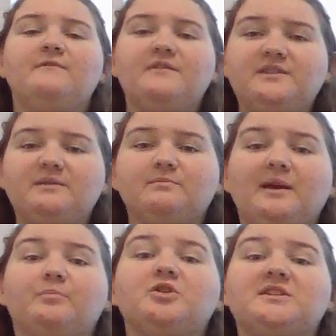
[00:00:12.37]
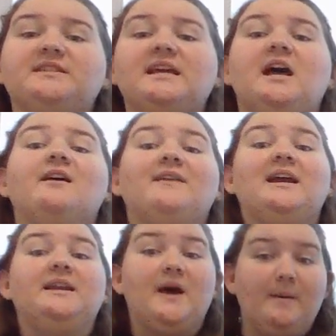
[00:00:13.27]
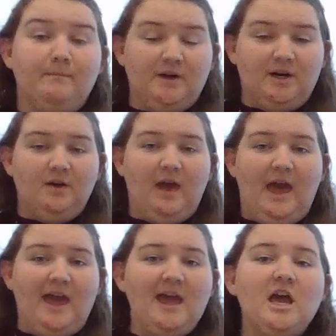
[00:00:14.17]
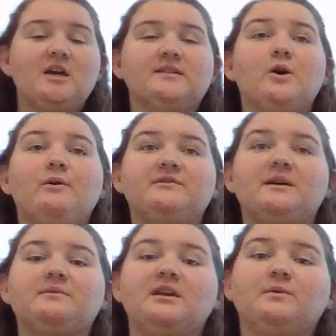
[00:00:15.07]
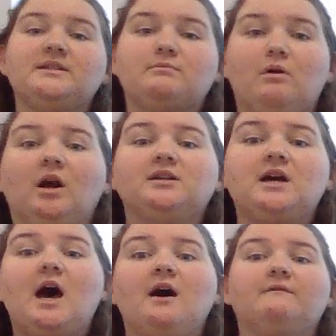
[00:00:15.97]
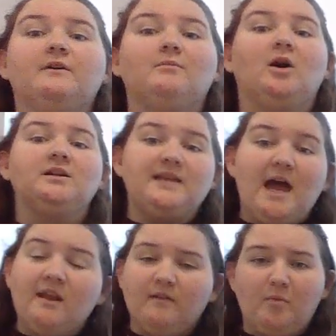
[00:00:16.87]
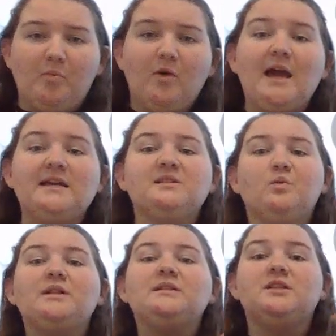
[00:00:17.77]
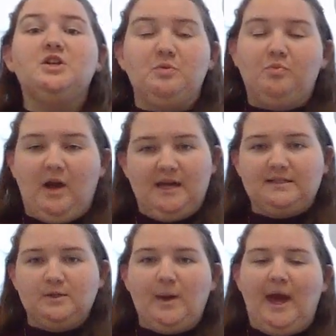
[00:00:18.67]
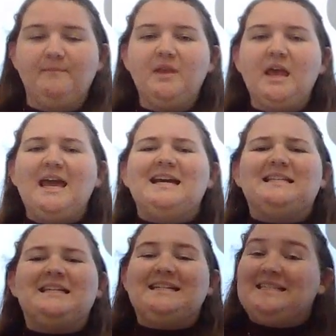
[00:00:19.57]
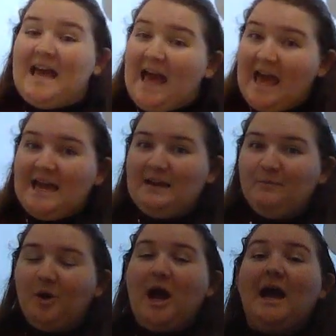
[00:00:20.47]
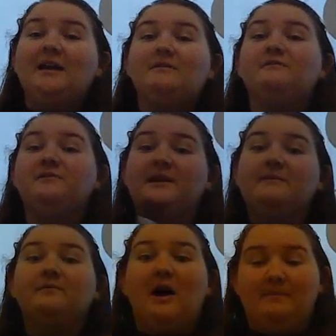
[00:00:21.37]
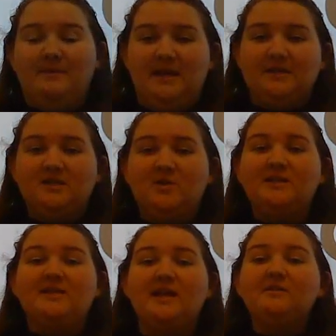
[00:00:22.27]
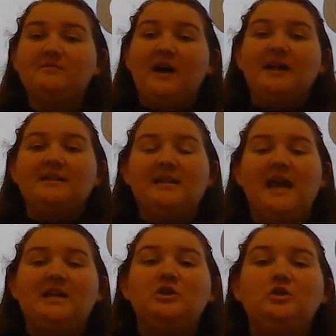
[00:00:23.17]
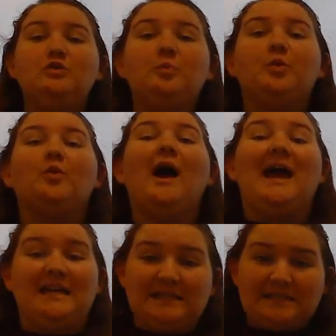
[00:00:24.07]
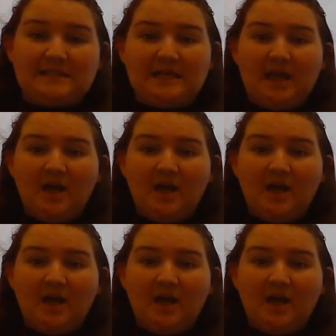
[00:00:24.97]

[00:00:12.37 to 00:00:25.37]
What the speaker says: 15 percent of a number. Okay, so if something was marked off or marked down from a price, what's the new price? Okay, today we're kind of flip flopping it. So instead of finding a new price,